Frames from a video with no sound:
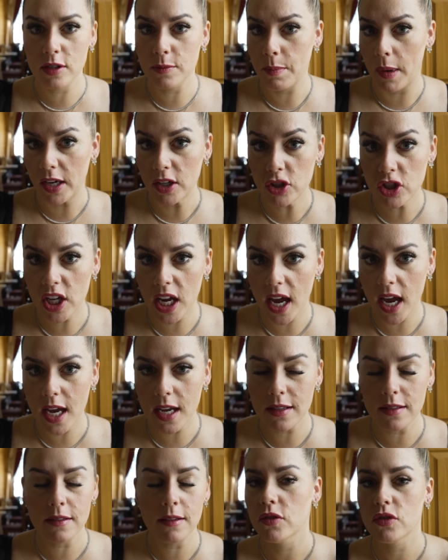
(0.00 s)
sponge
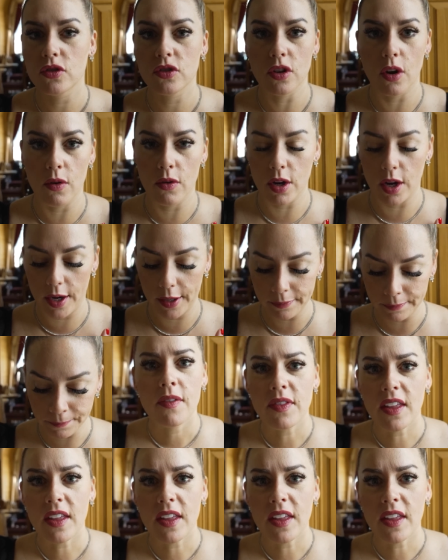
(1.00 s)
cakes, so good.